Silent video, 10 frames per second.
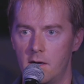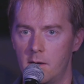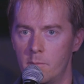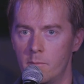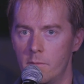
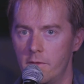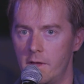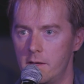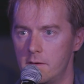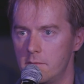
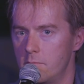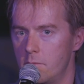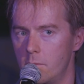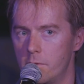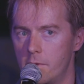
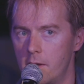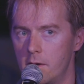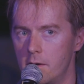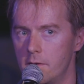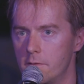then
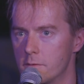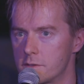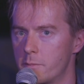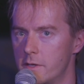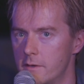
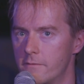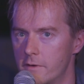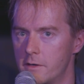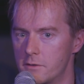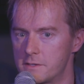there's a bit
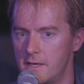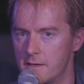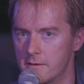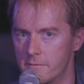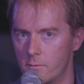of an
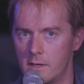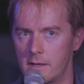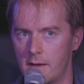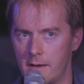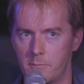understanding of, well,
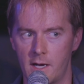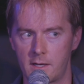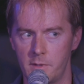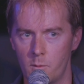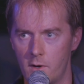I'm
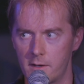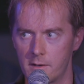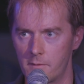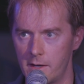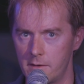not going to be
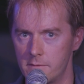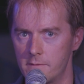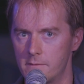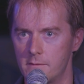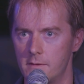walking
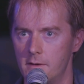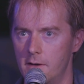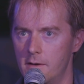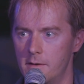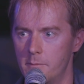around.
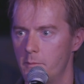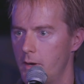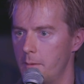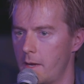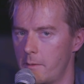I
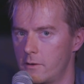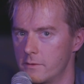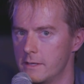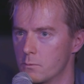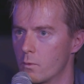
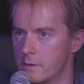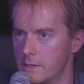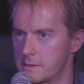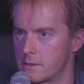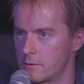don't need to
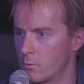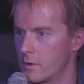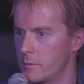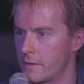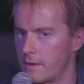necessarily
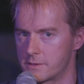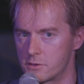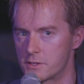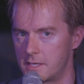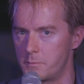worry about that.
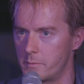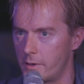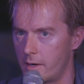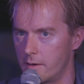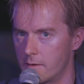So just keep in
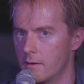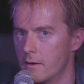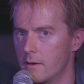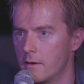mind,